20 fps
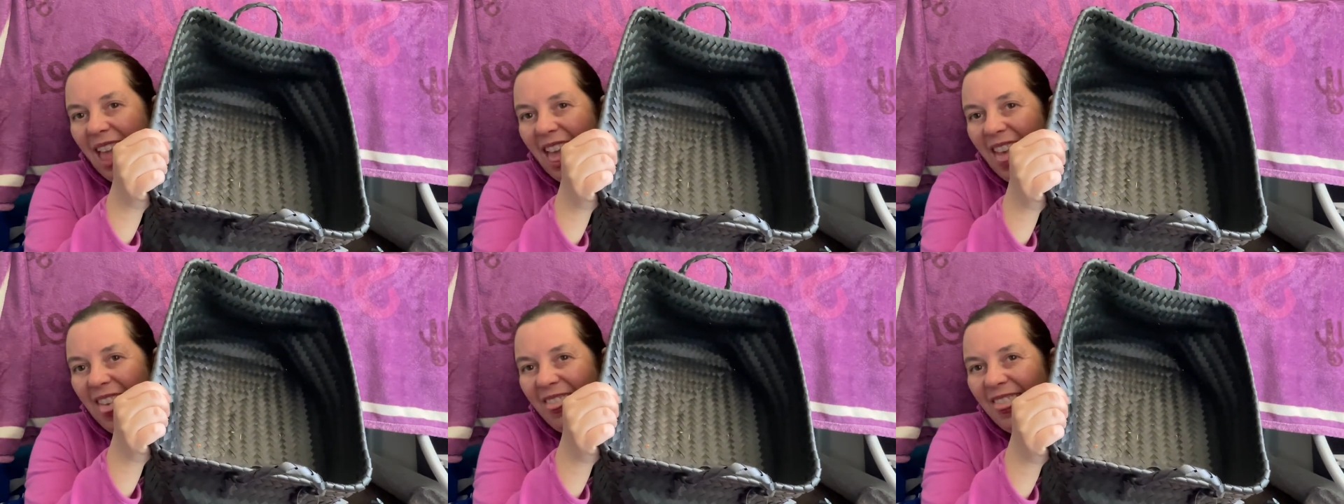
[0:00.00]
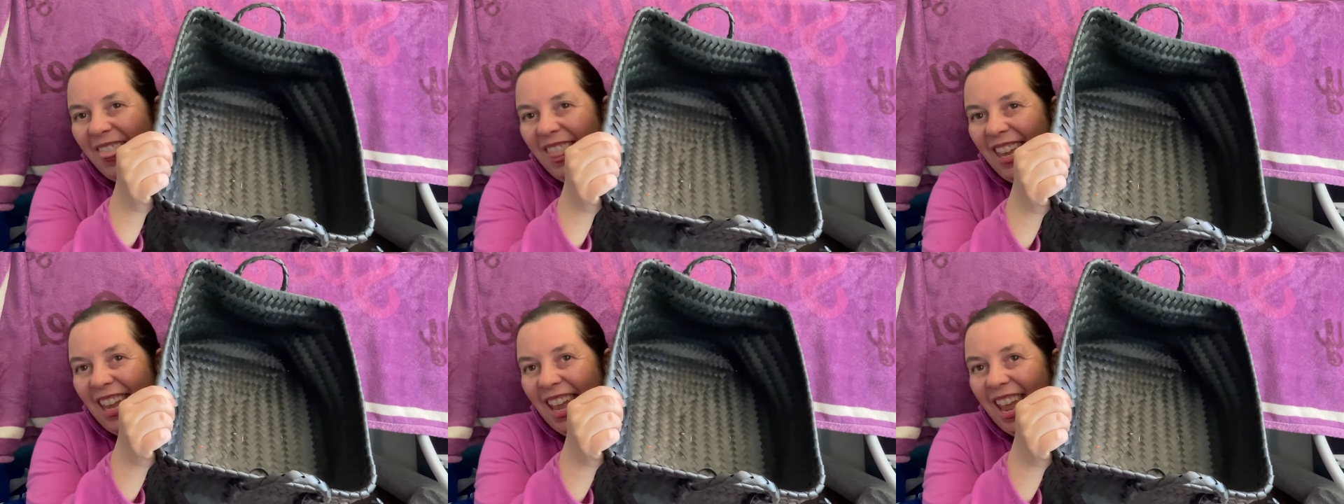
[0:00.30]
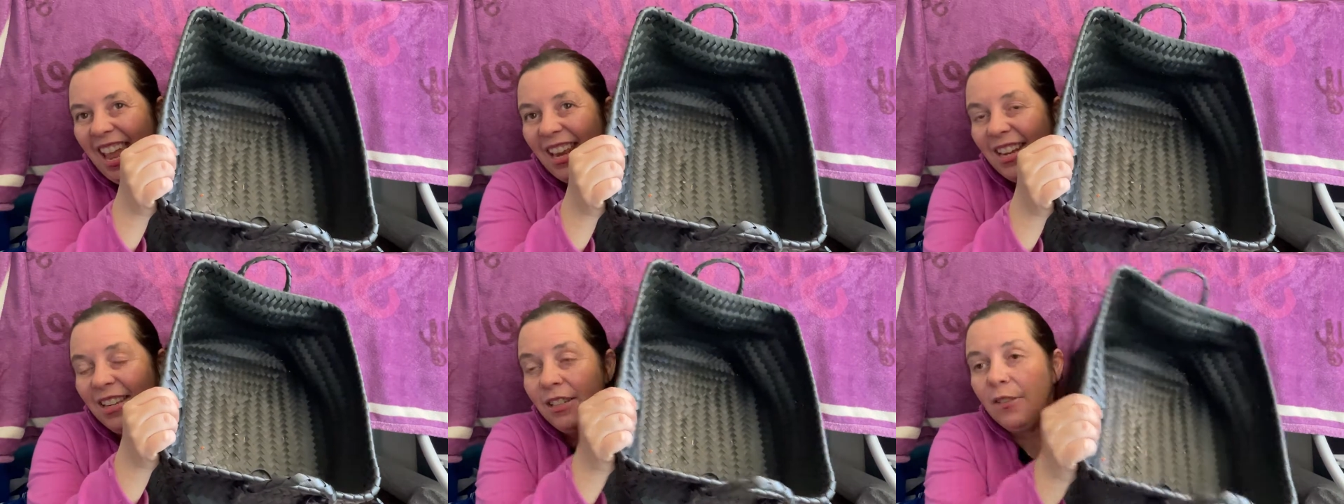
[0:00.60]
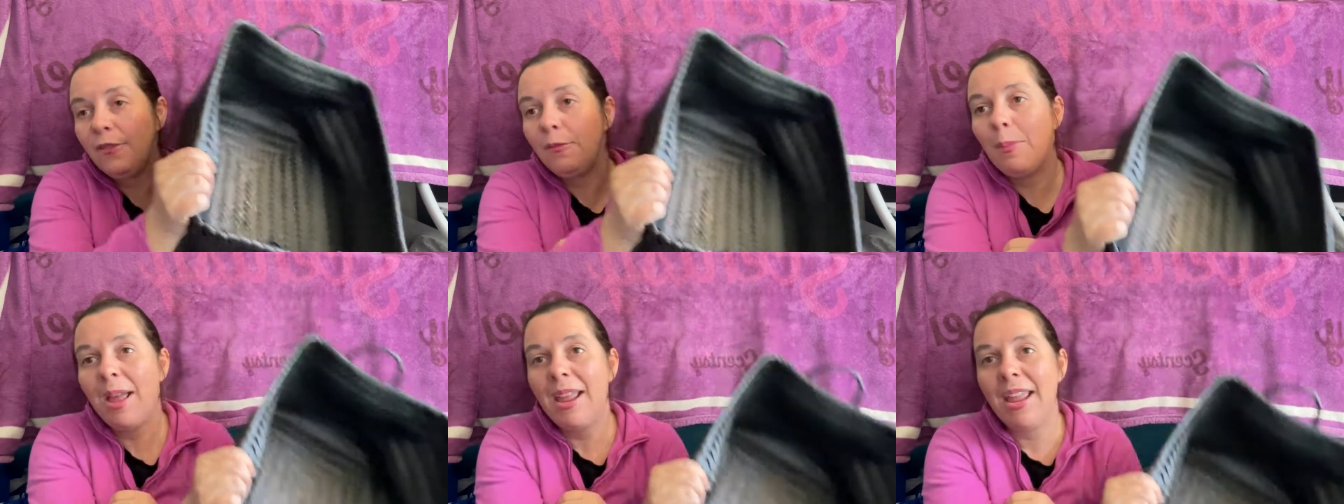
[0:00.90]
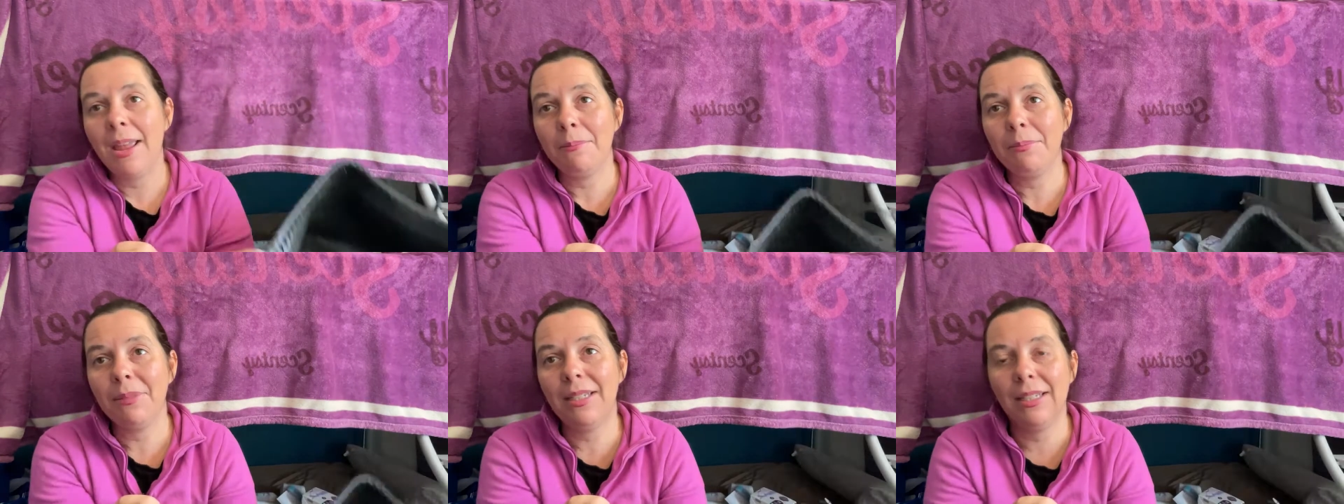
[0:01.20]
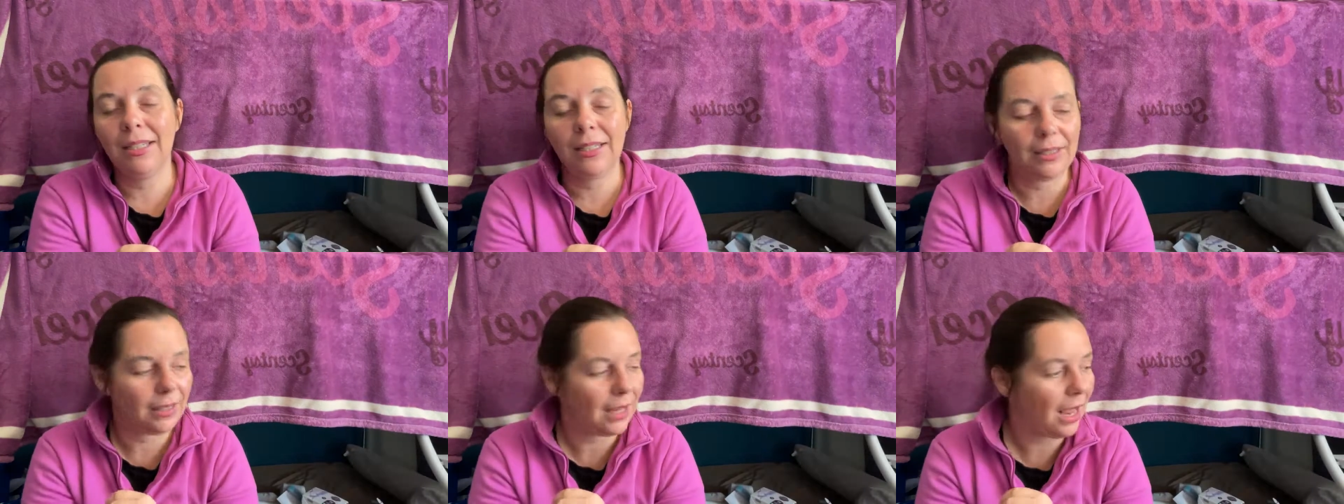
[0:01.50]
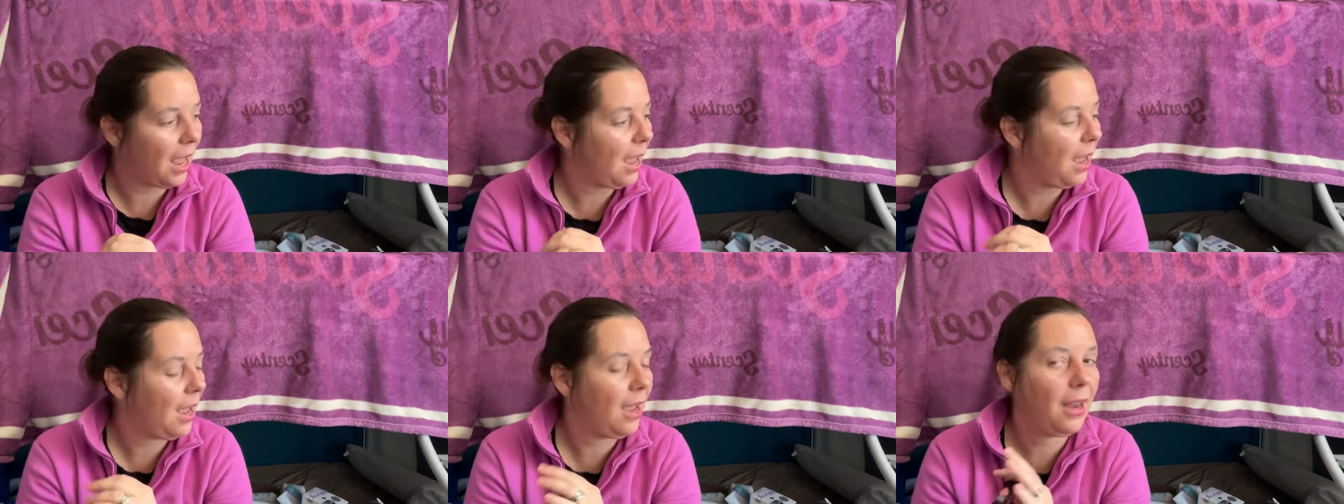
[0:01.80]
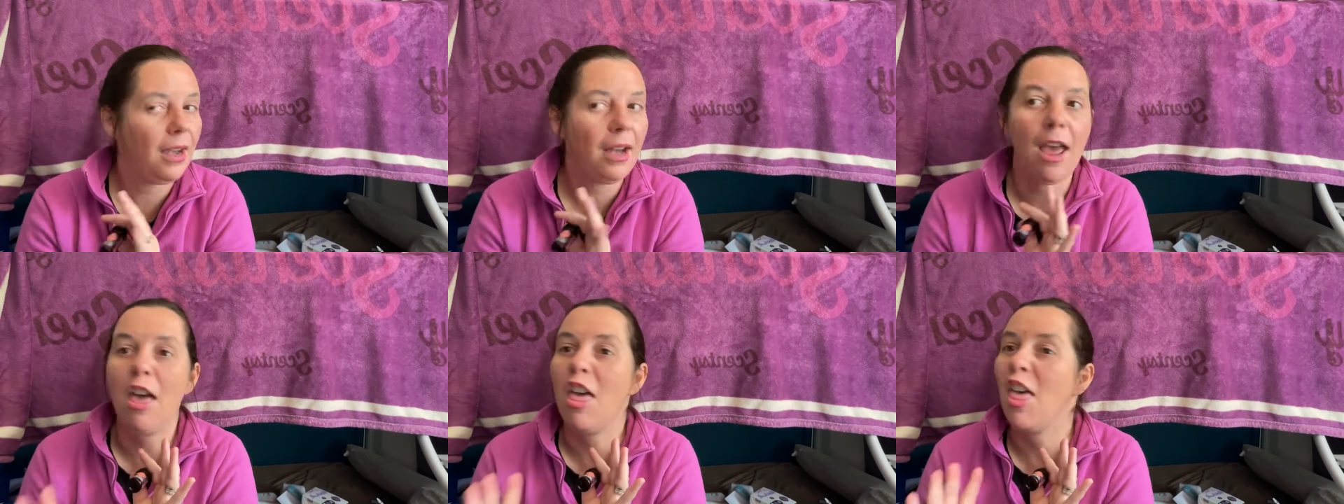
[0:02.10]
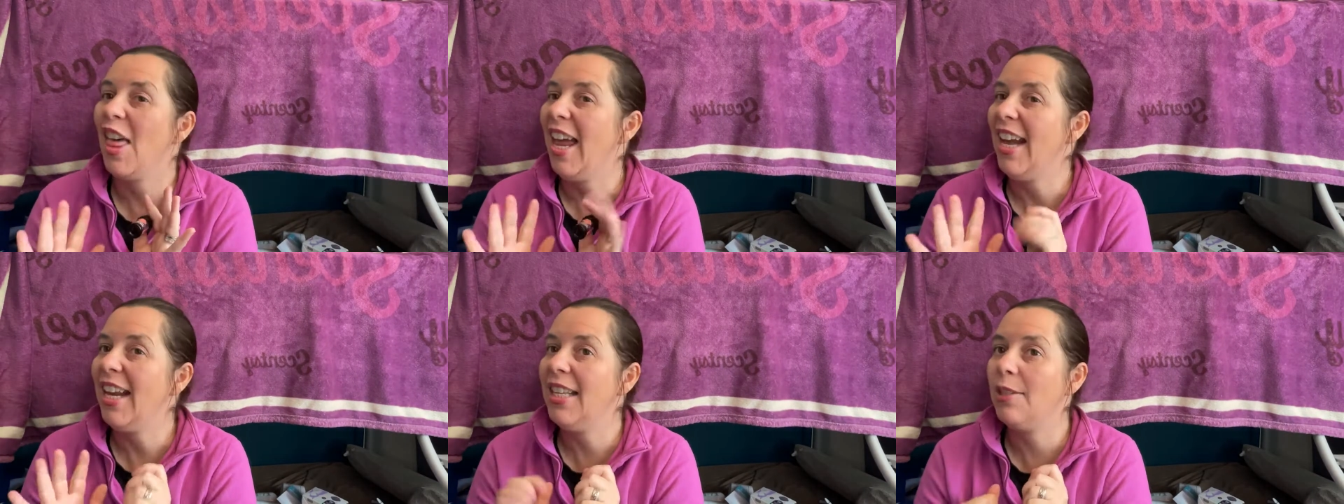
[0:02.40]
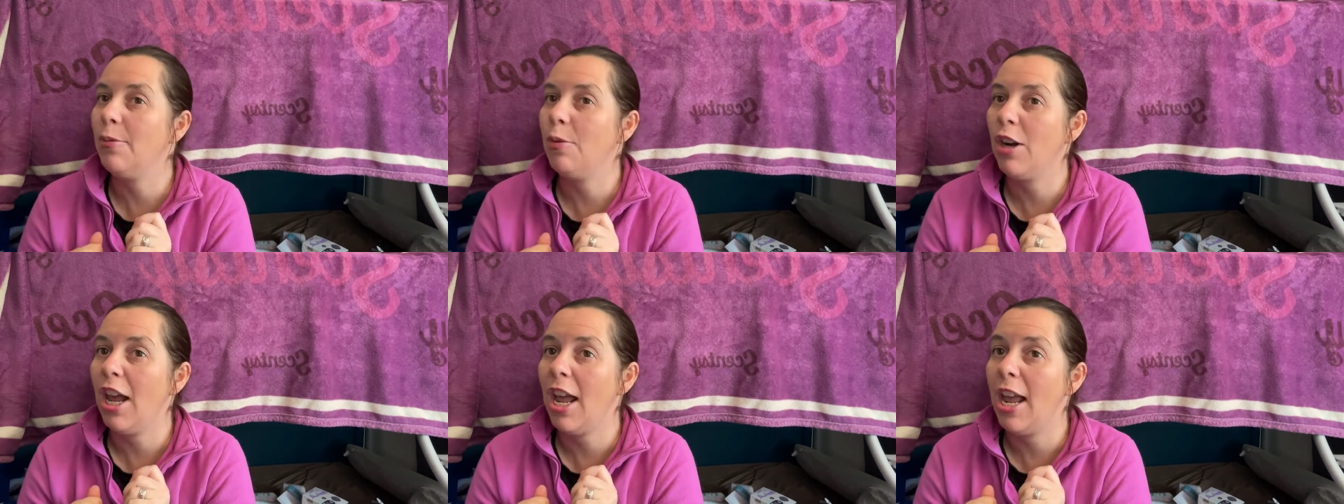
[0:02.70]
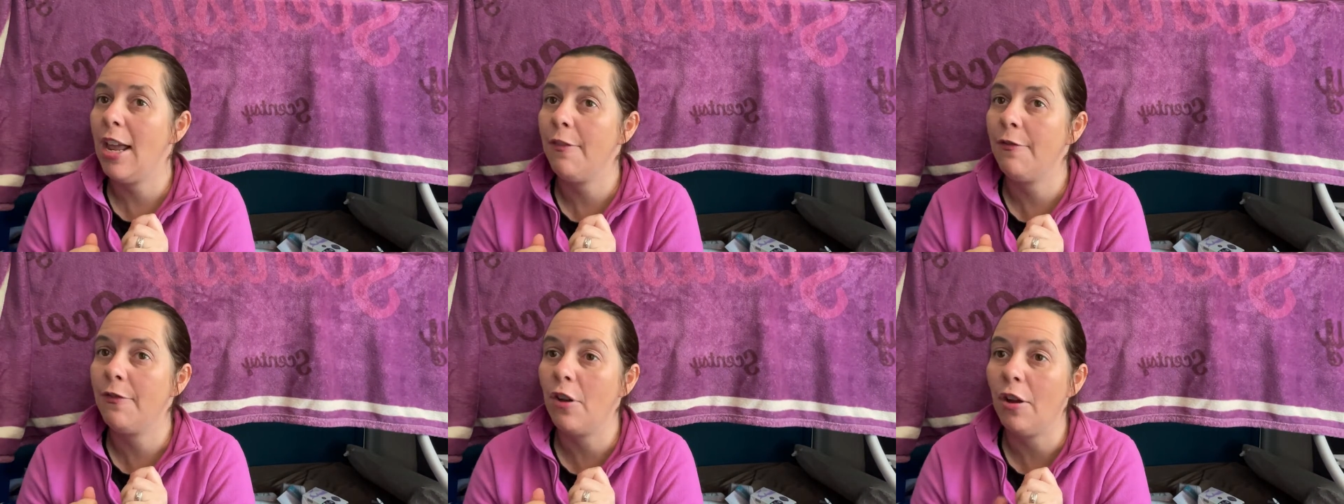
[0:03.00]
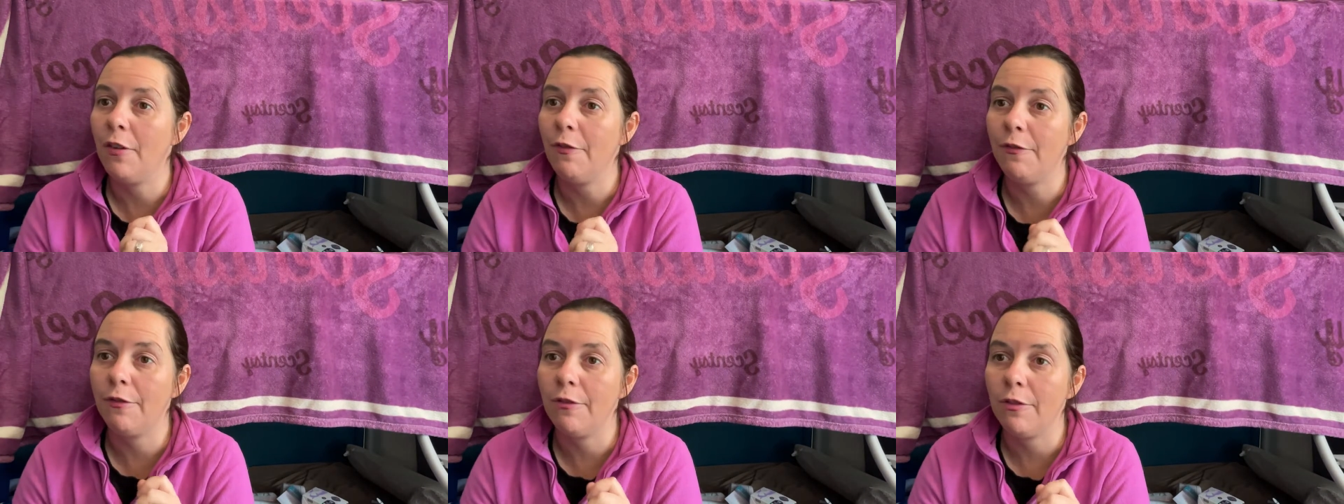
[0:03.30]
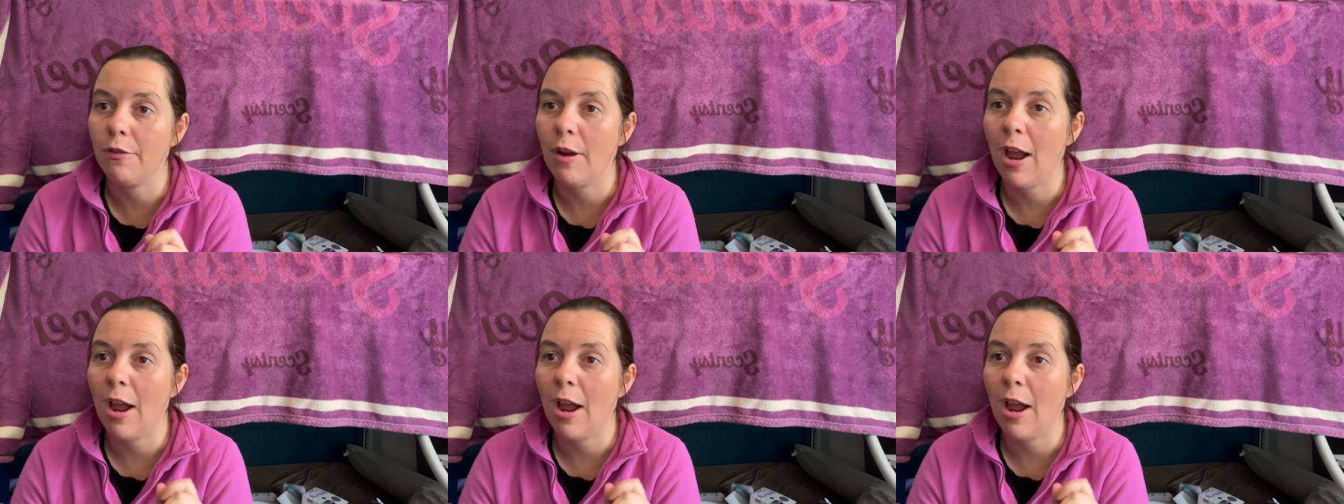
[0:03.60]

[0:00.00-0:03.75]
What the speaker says: the end of my empties, and that is what I have got through.